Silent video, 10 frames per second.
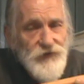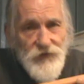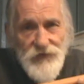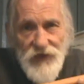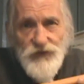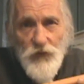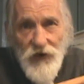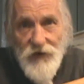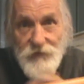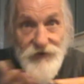So that's
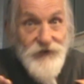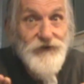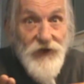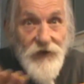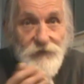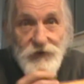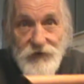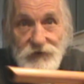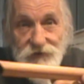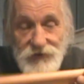why I'm in the shop
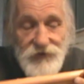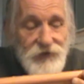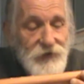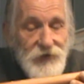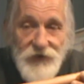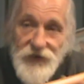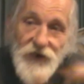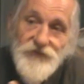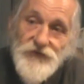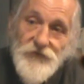here. And
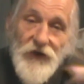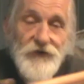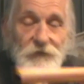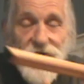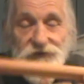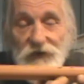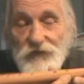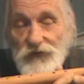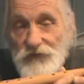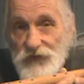I surrounded
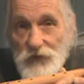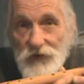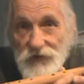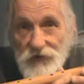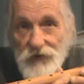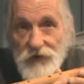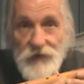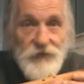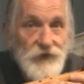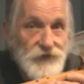myself with a few other
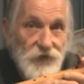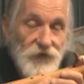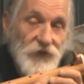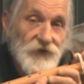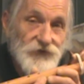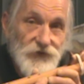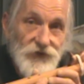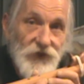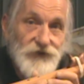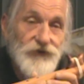carvings and things
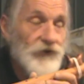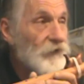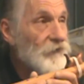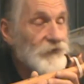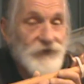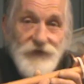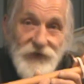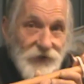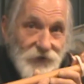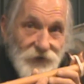to let you know that
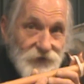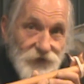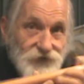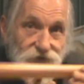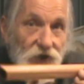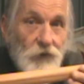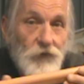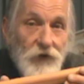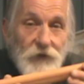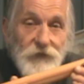this is not
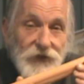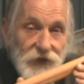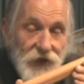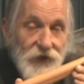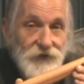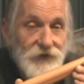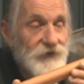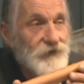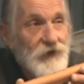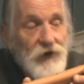where I began.
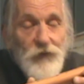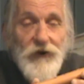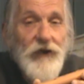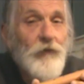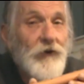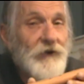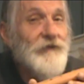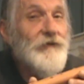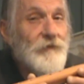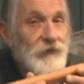This is not what I
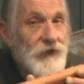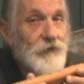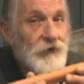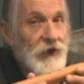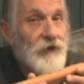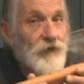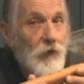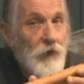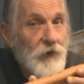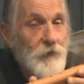wanted to be when I
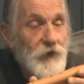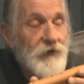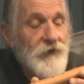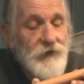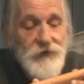grow up. Huh?